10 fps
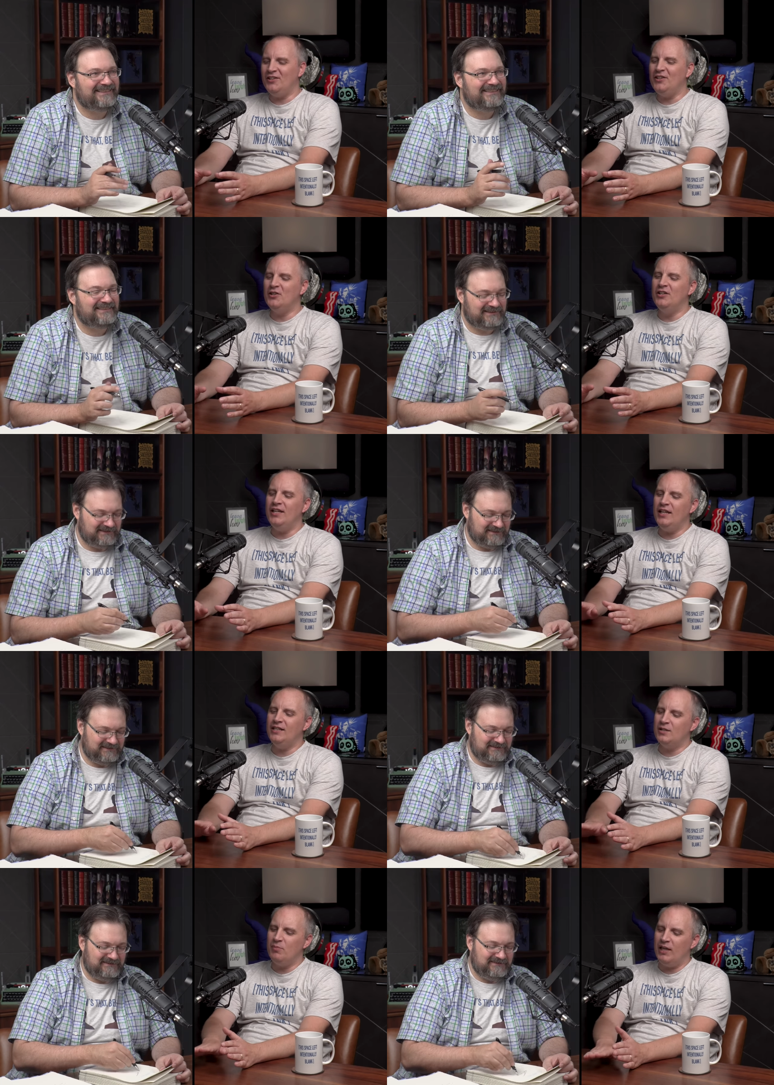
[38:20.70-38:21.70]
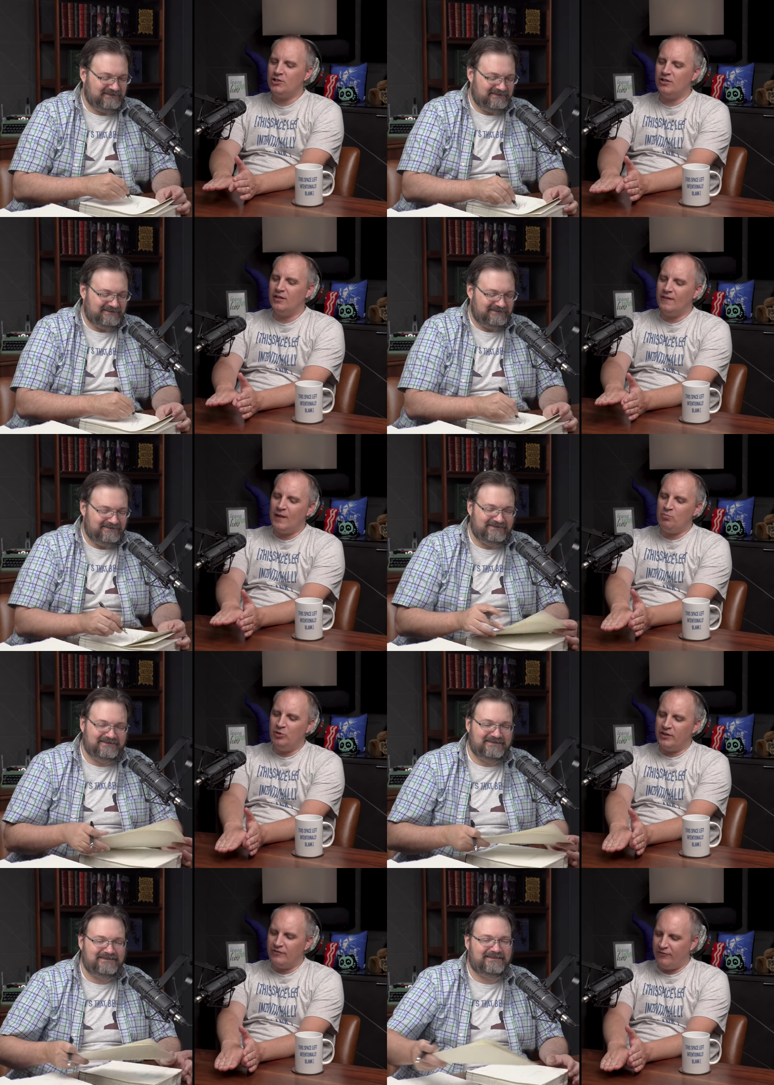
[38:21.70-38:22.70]
Speaker 1: you need to make sure that they
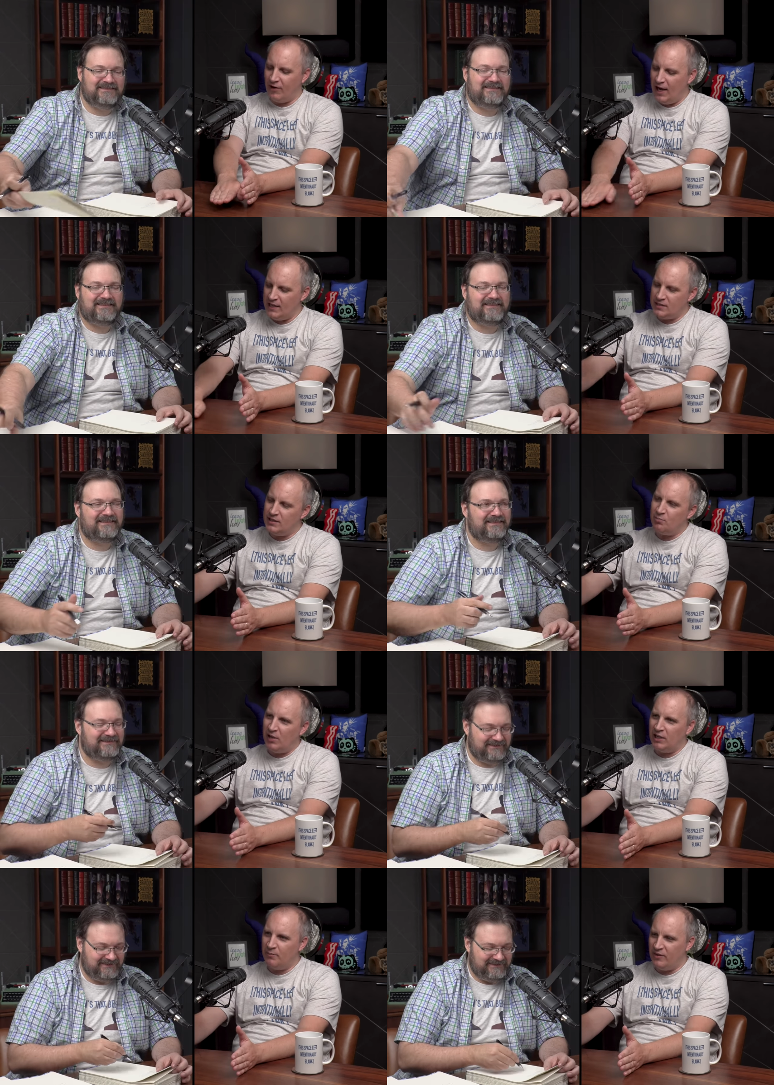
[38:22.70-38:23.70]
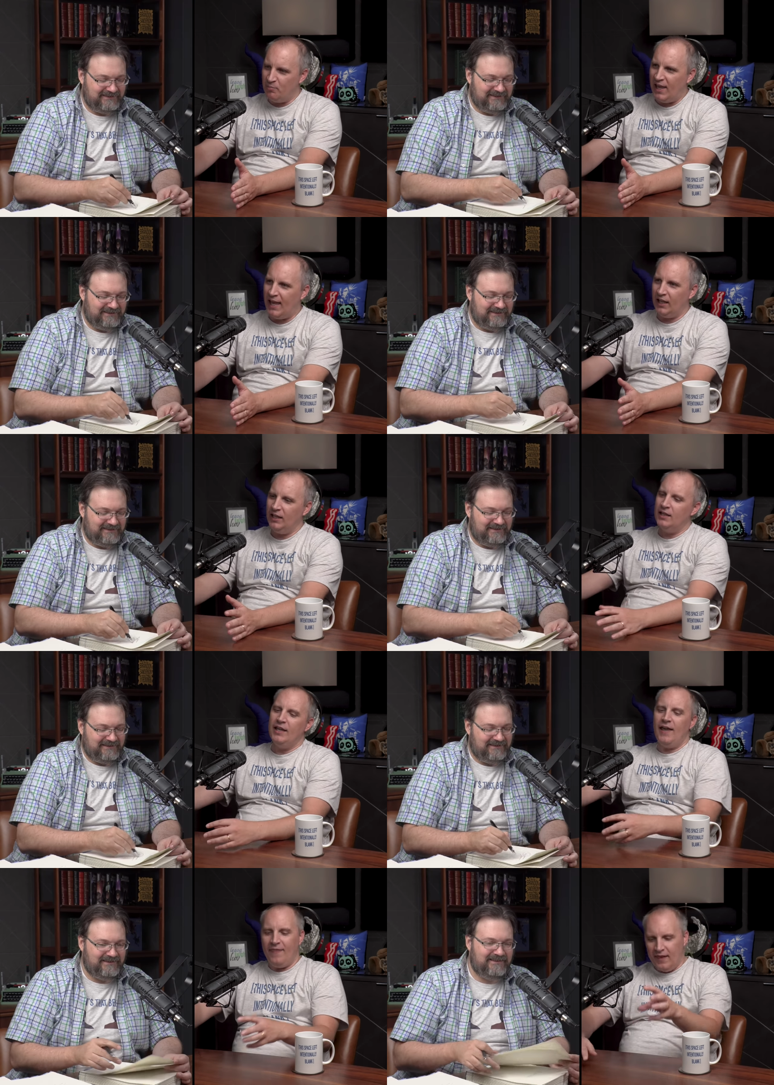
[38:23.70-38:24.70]
put the fries in the bottom of the bag
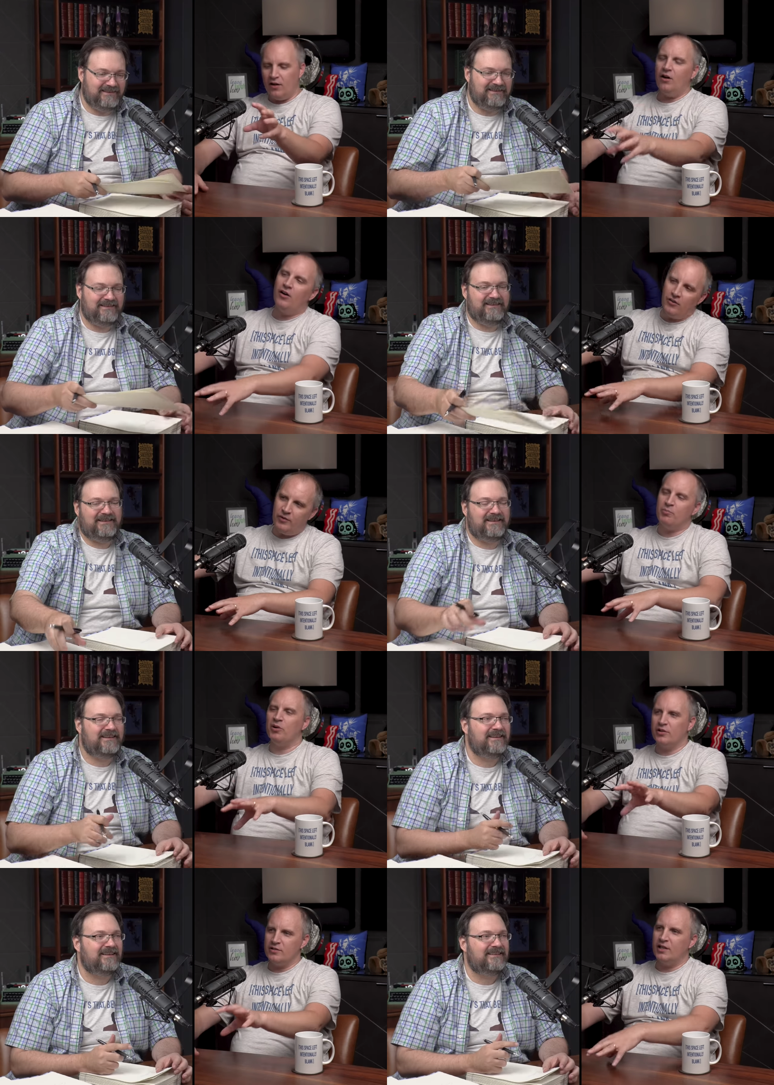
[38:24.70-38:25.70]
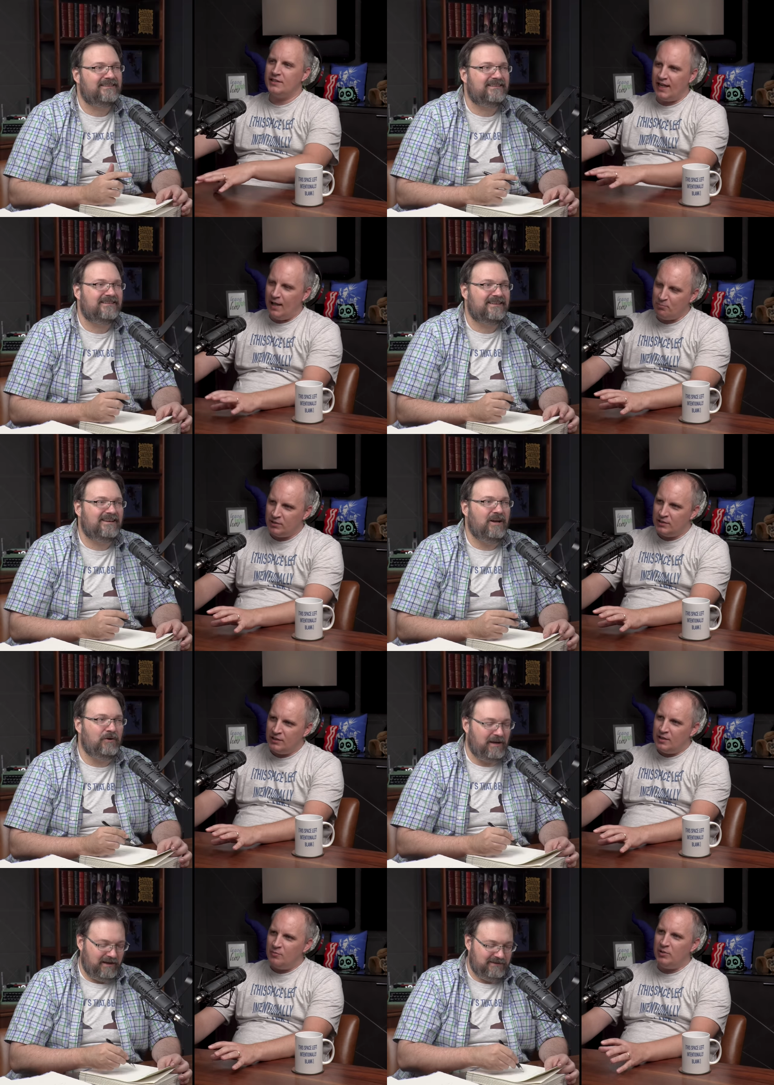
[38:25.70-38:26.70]
and then all the burgers on top.
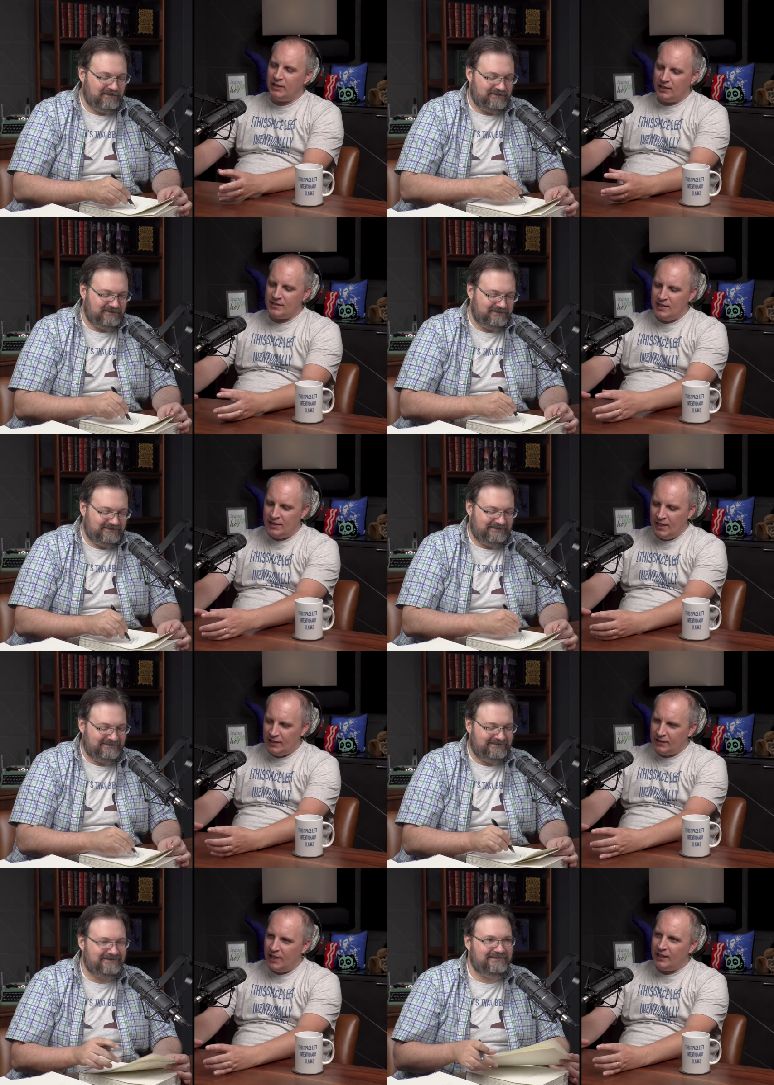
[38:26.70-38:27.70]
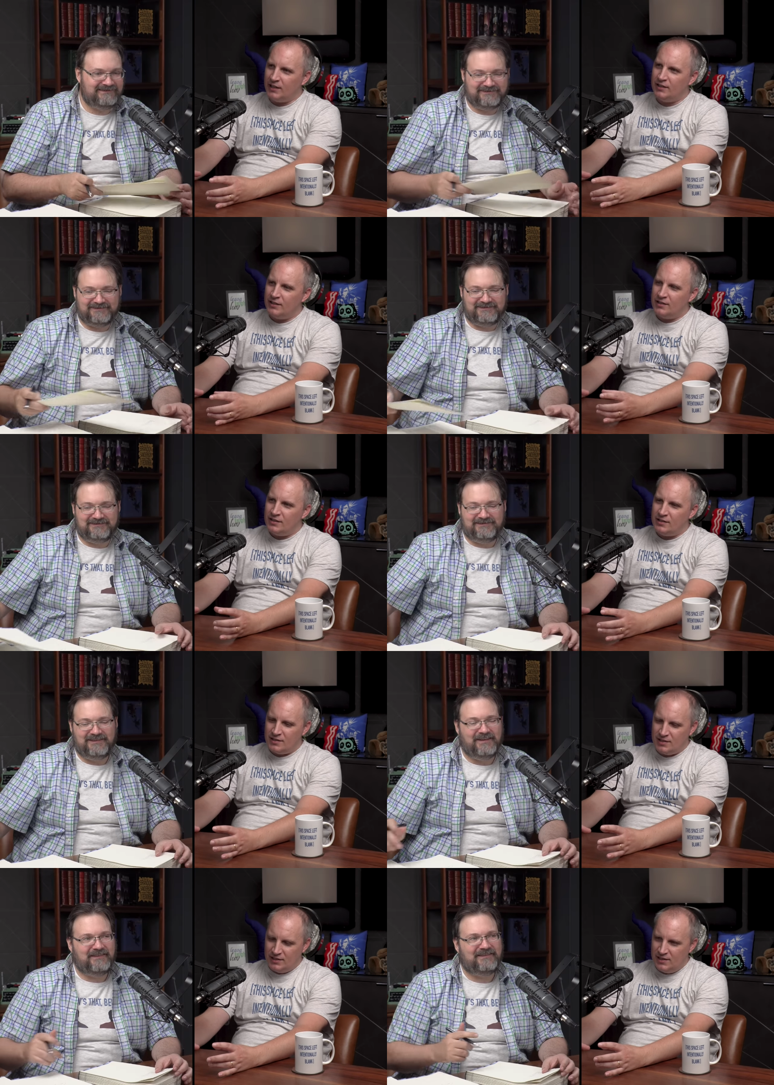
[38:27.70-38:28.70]
Okay. Because then that like
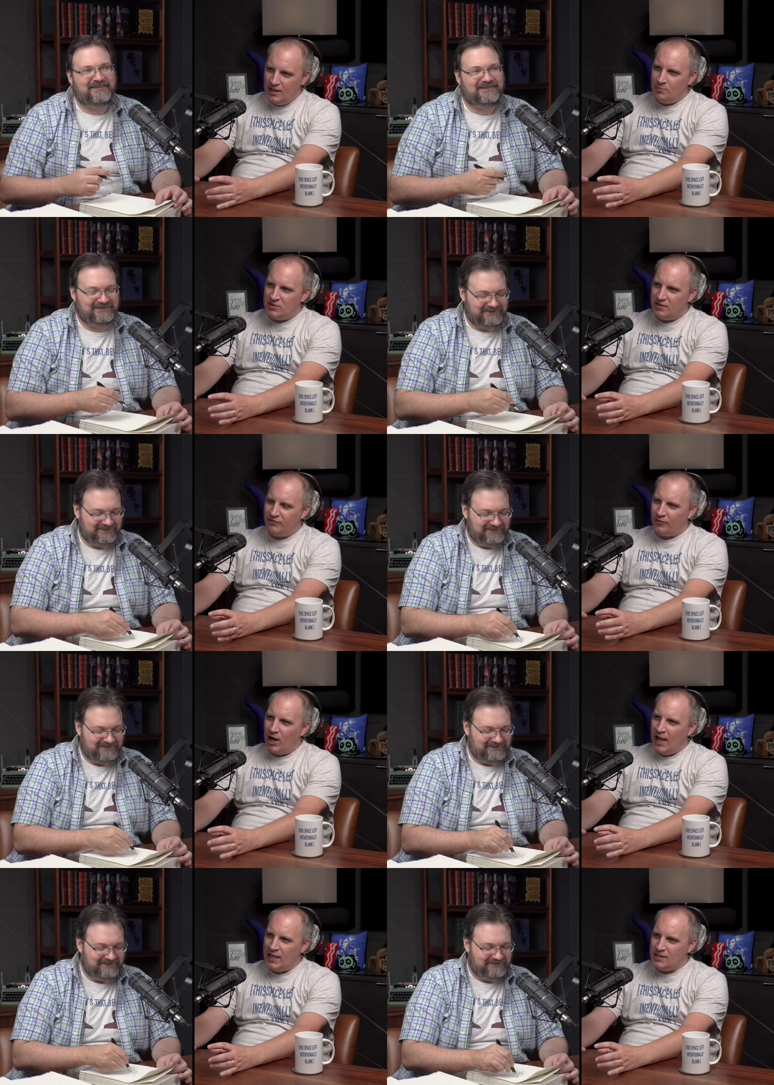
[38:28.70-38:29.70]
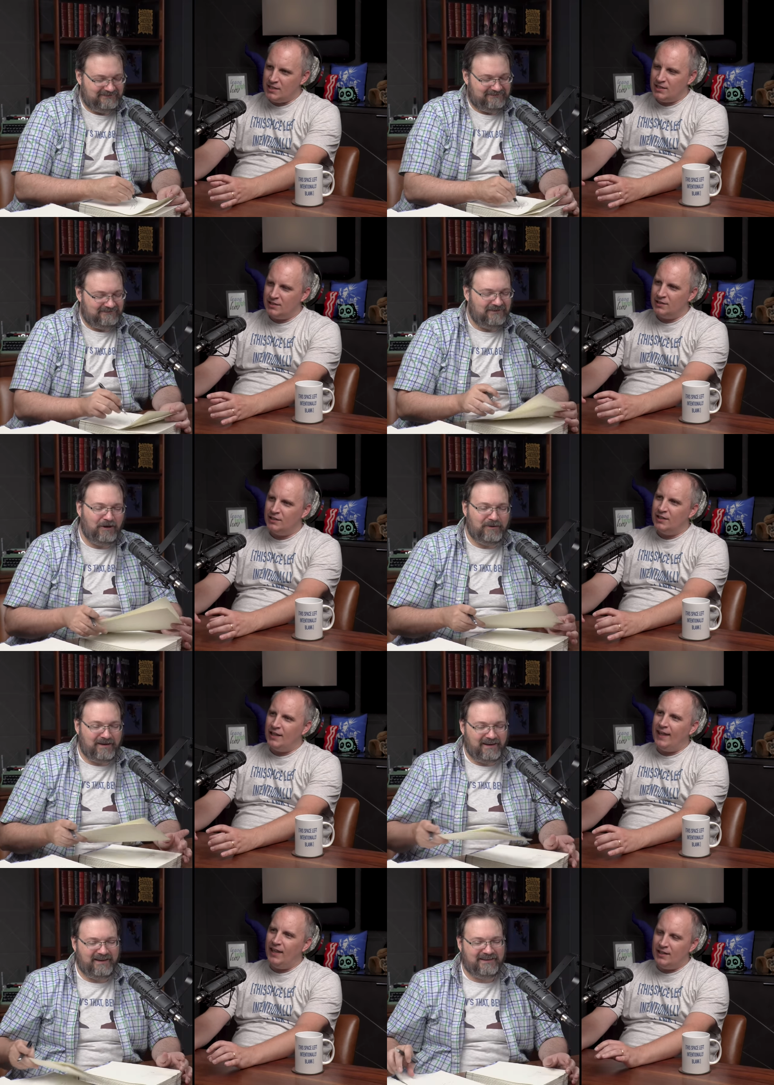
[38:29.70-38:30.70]
steams the fries.
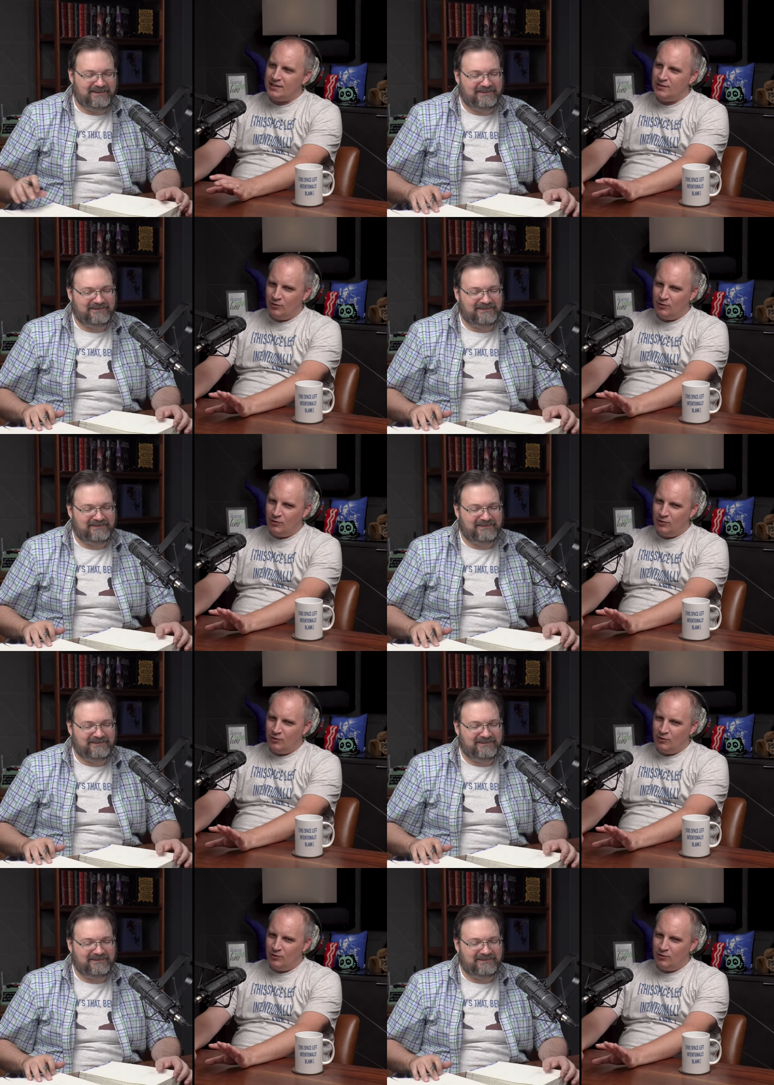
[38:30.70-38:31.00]
Okay. It's